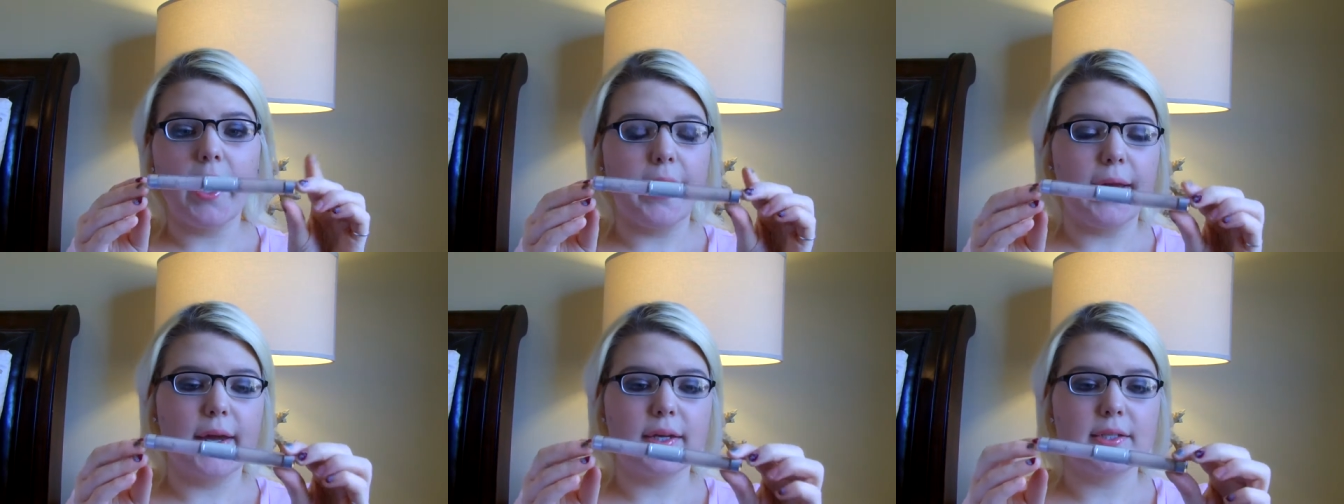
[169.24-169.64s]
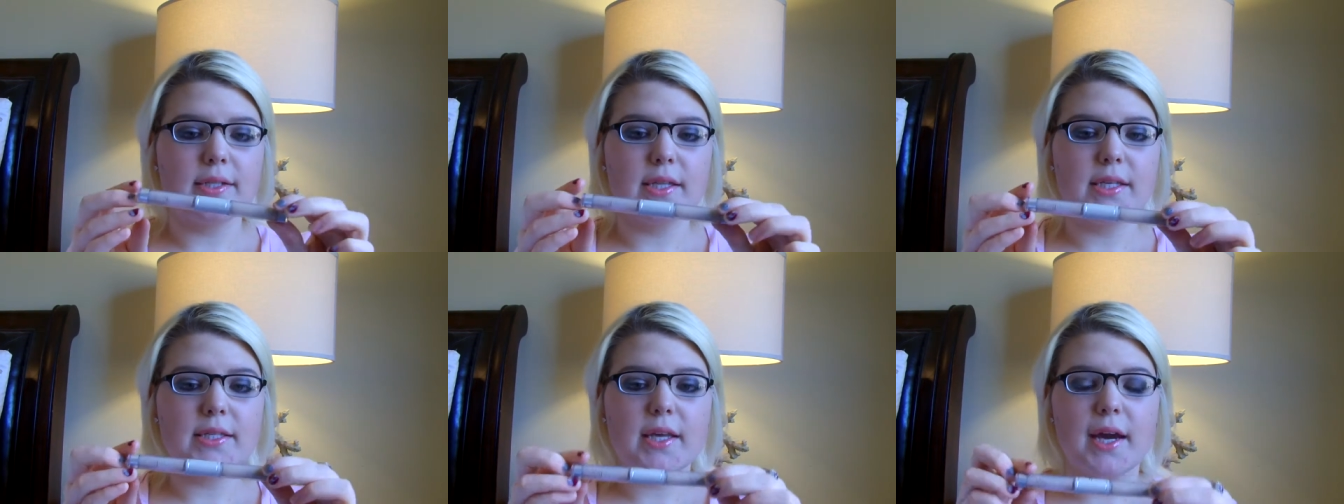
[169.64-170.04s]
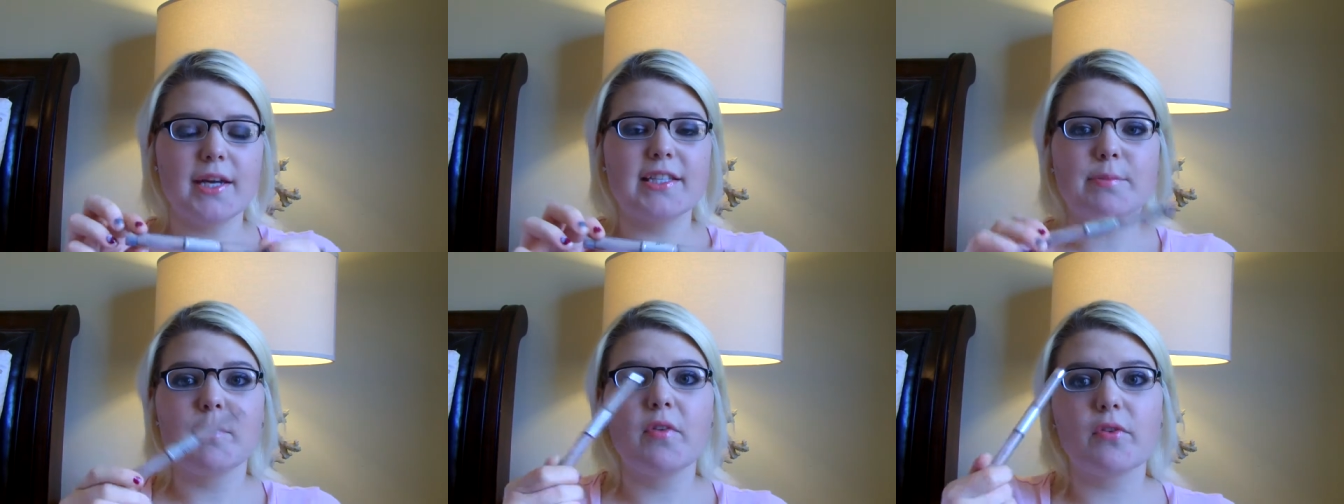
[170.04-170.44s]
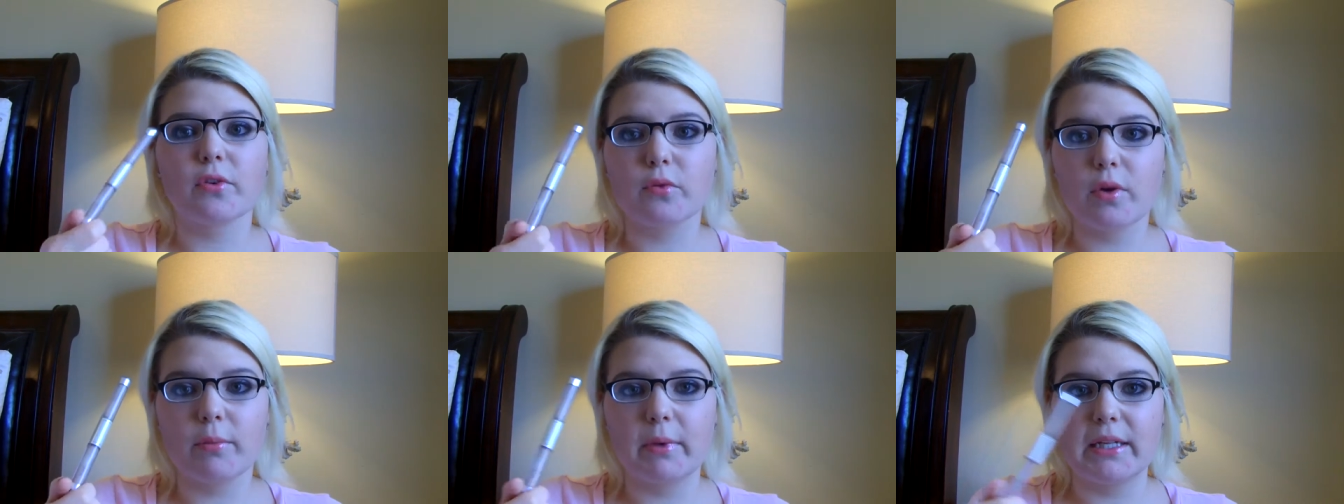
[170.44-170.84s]
And this lasts me for
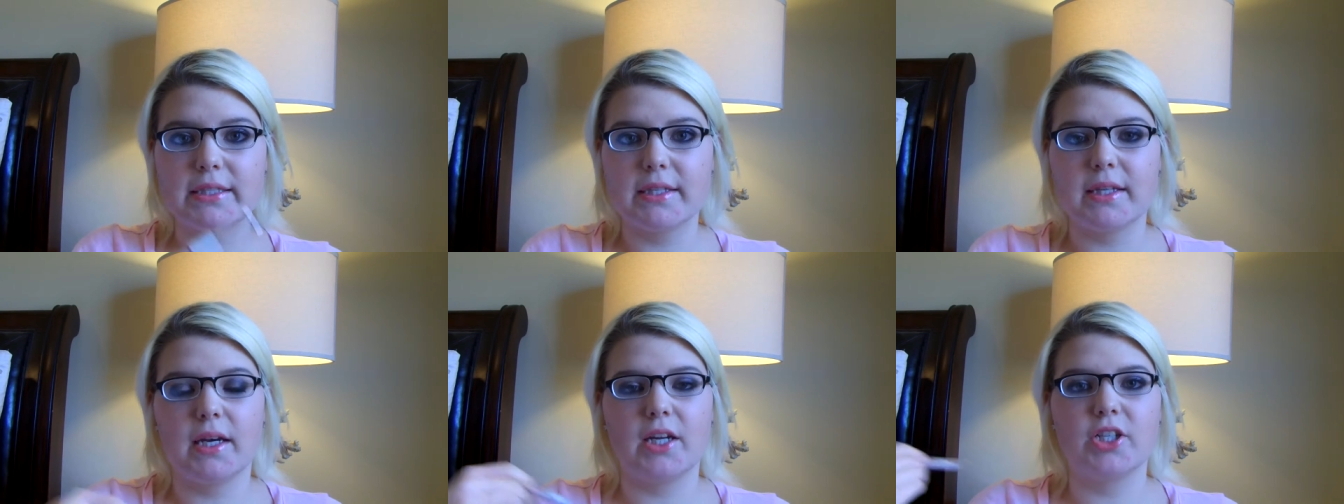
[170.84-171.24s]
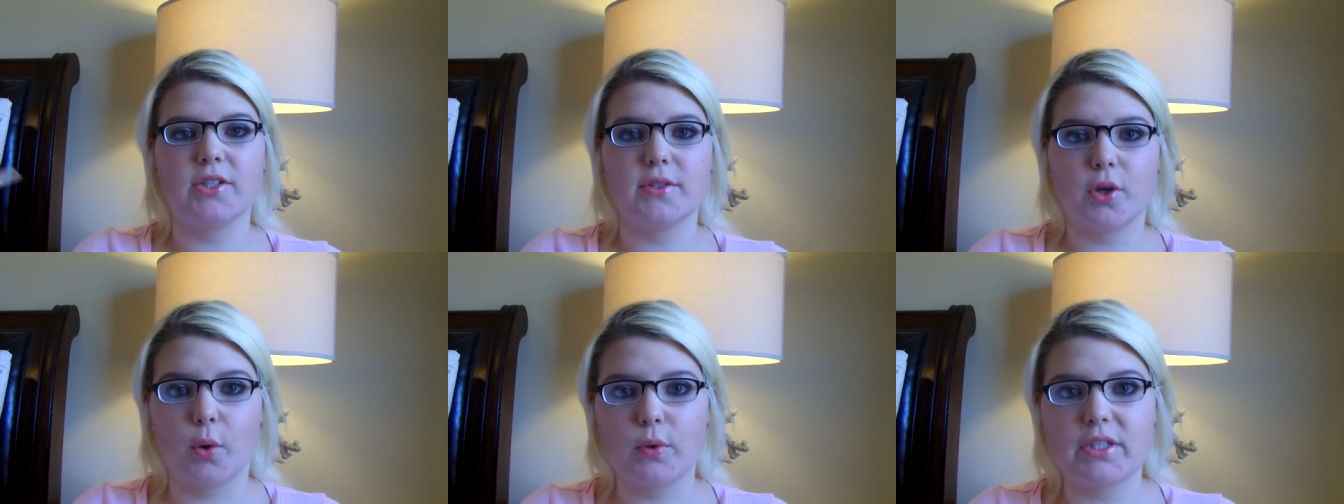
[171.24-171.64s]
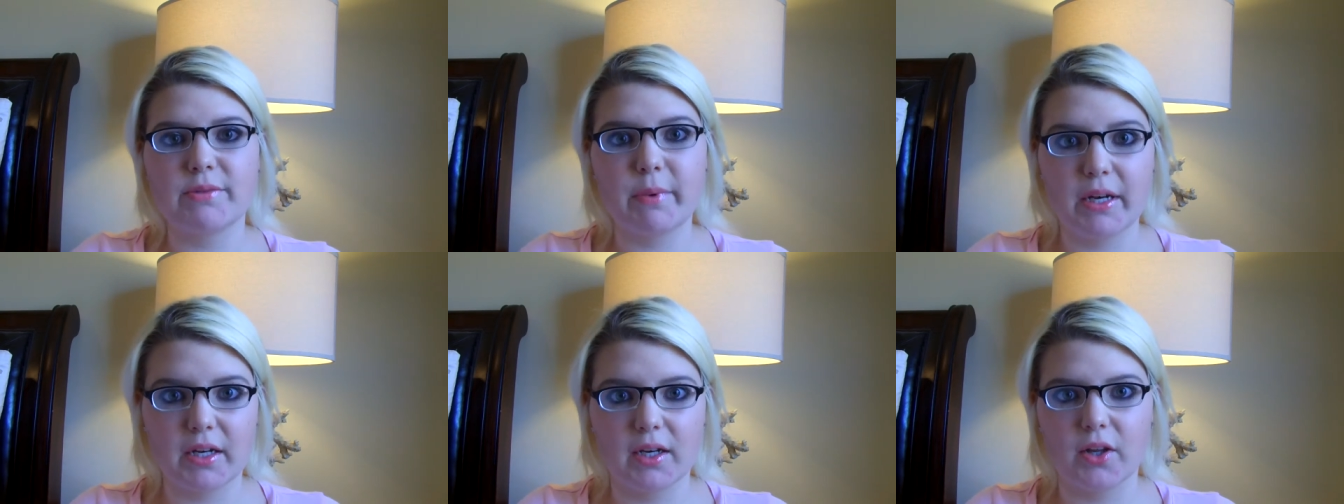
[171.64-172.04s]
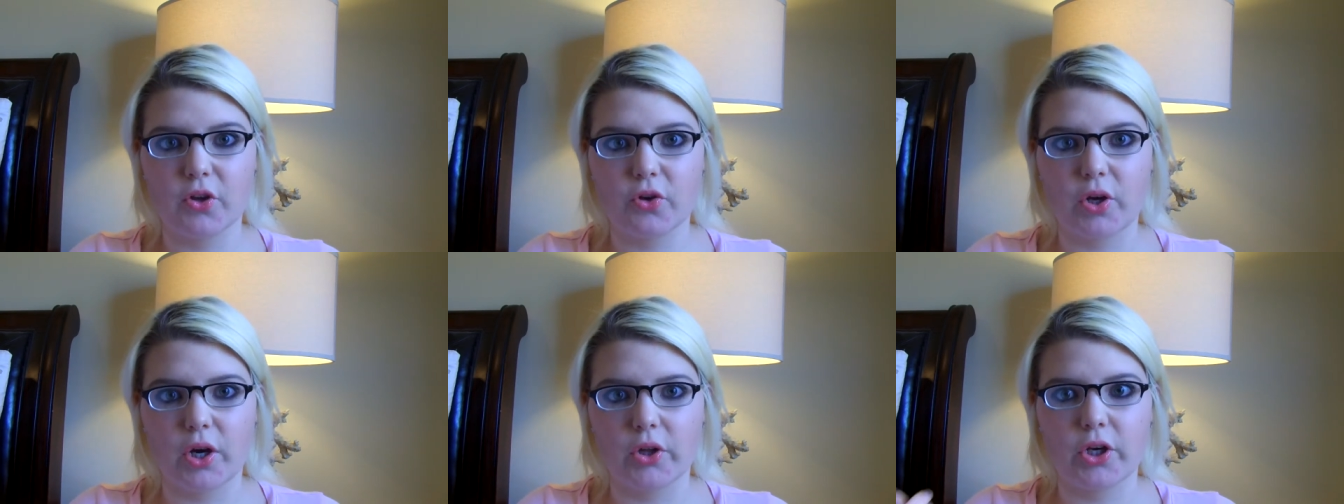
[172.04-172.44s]
three months and then I just go and spend
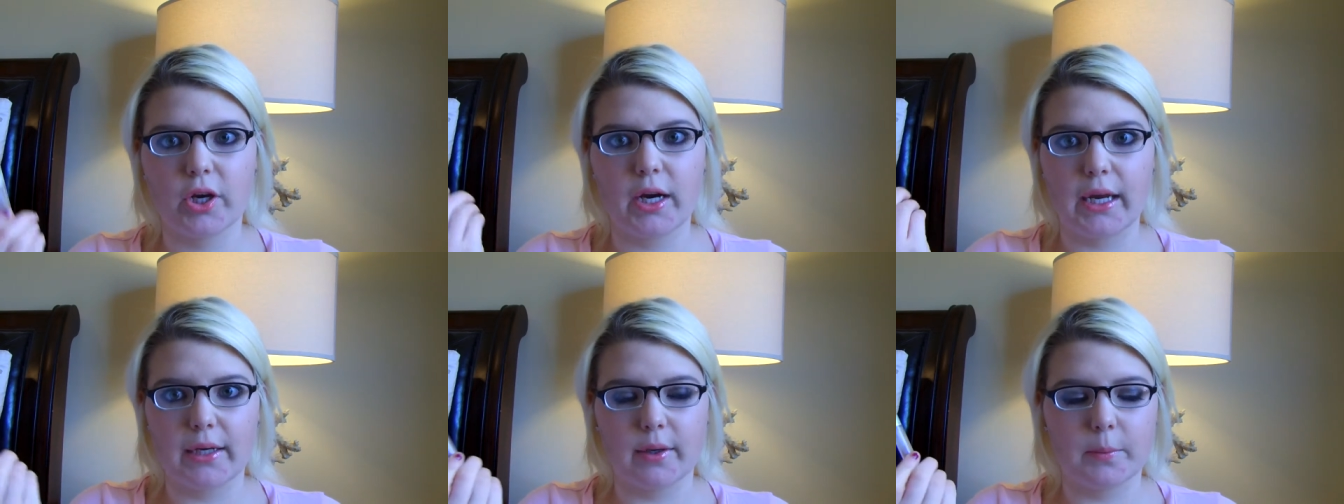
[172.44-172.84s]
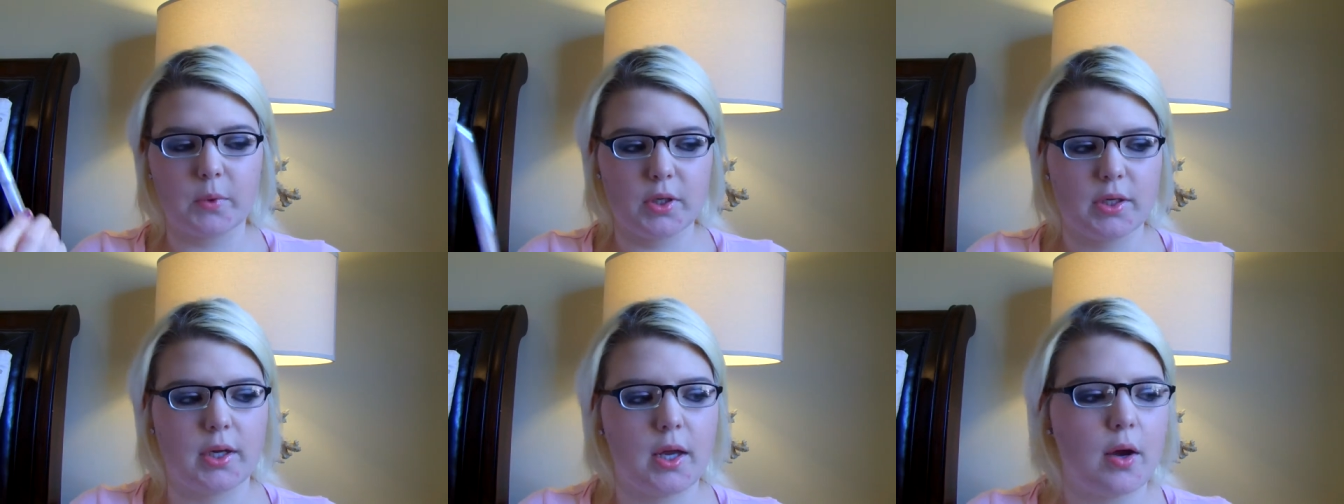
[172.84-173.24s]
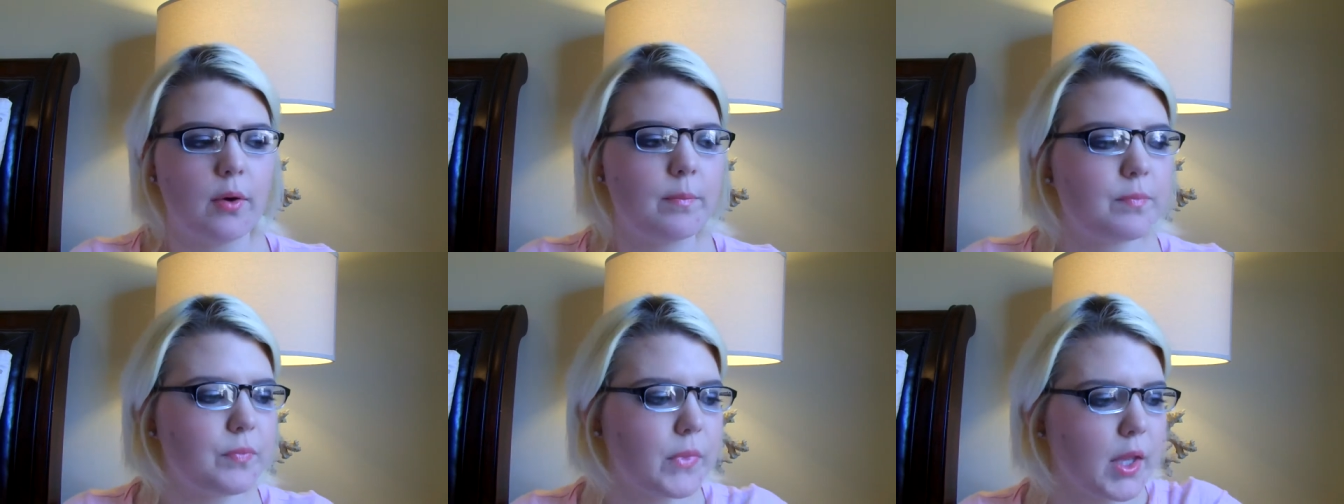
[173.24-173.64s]
another dollar and I'm good to go.